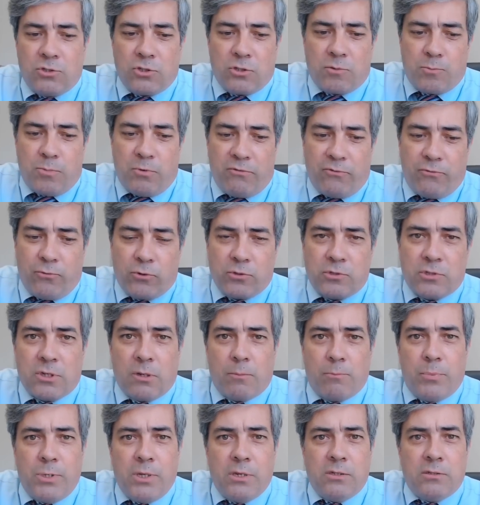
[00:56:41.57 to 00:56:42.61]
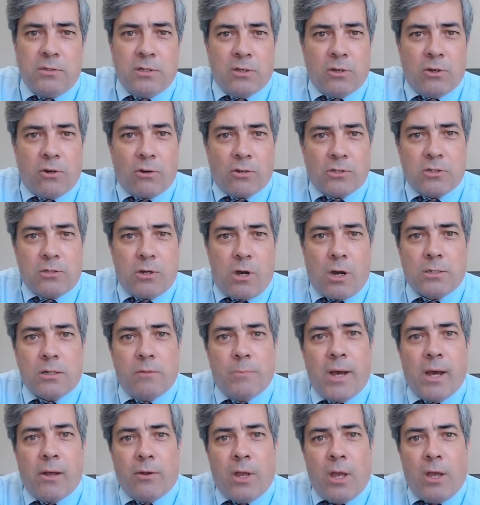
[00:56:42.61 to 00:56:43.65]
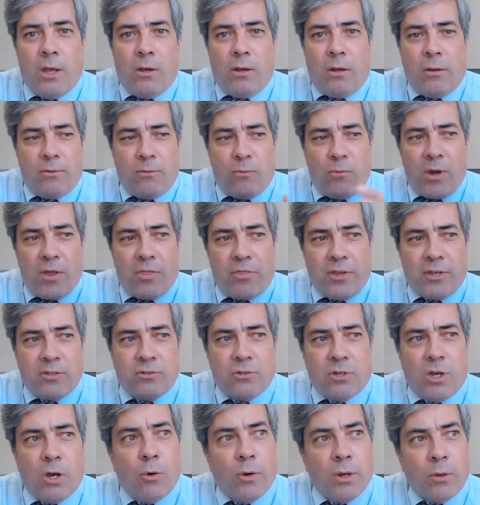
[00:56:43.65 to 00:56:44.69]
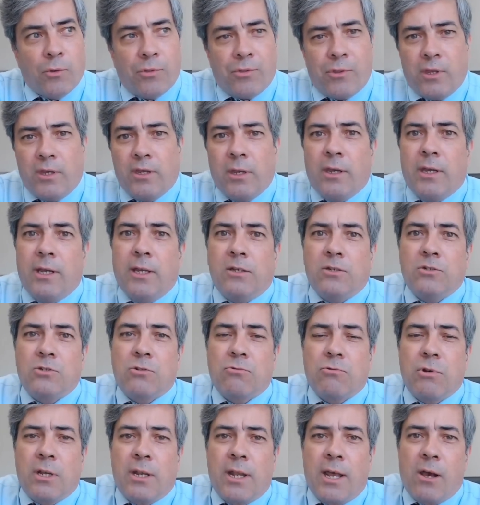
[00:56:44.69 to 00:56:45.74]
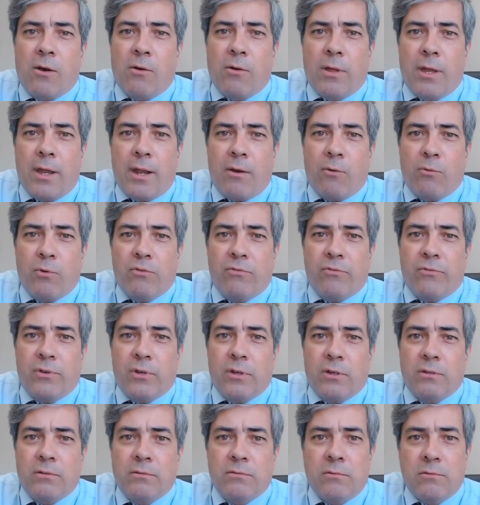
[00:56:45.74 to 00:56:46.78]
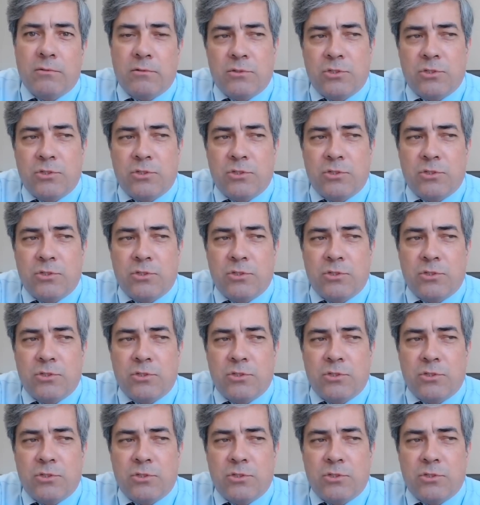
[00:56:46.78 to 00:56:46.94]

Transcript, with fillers: just before Skip Pizzi and Kirk's talked about where things are going with the industry and how, how we've uh,